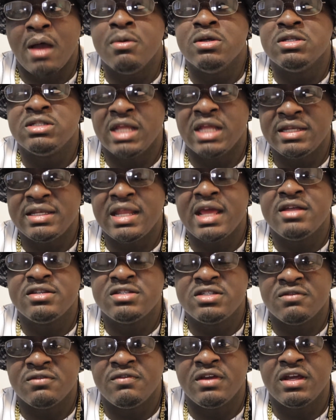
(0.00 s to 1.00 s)
I was let
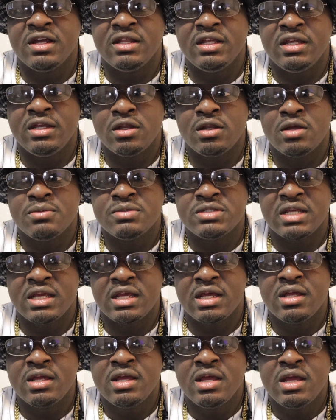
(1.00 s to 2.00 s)
down severely, you know what I'm
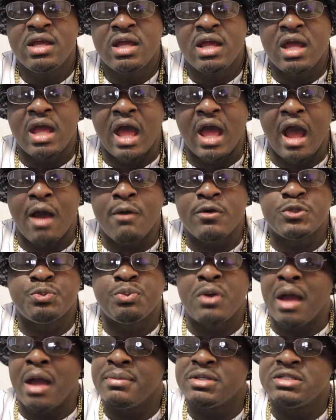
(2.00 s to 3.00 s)
saying? I
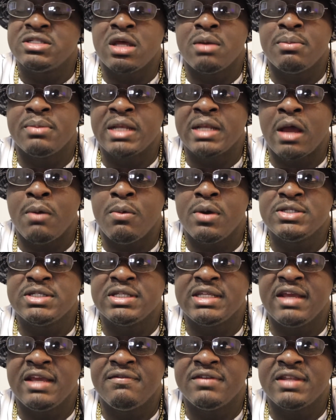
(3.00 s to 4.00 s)
was promised something, and I
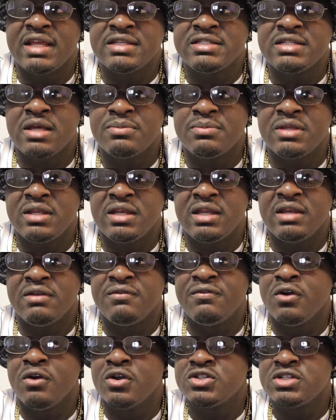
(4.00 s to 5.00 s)
wasn't given that something,
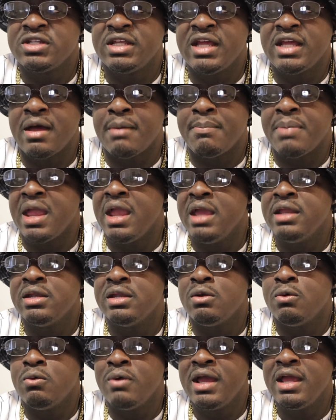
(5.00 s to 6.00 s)
and unfortunately, I
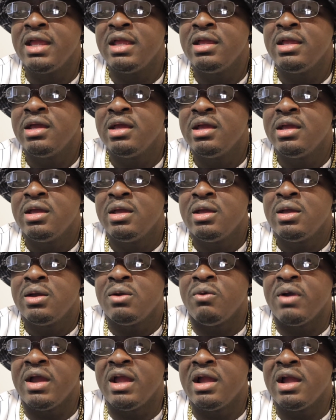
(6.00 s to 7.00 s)
paid in a way
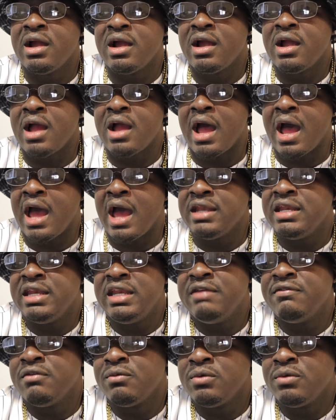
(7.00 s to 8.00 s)
where I
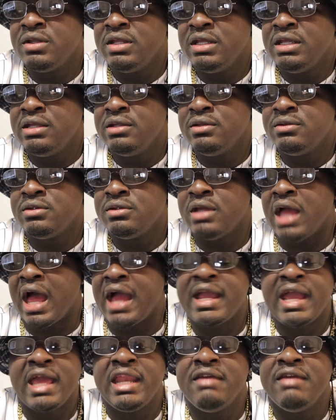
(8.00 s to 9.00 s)
didn't even really...
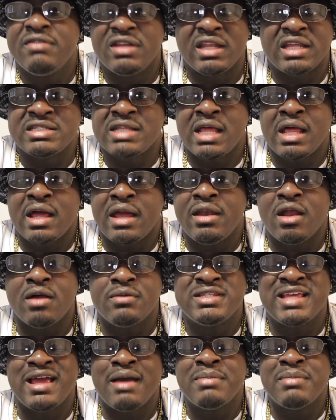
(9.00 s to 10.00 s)
I'm not
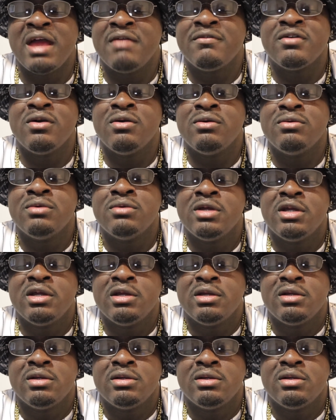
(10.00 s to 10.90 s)
even gonna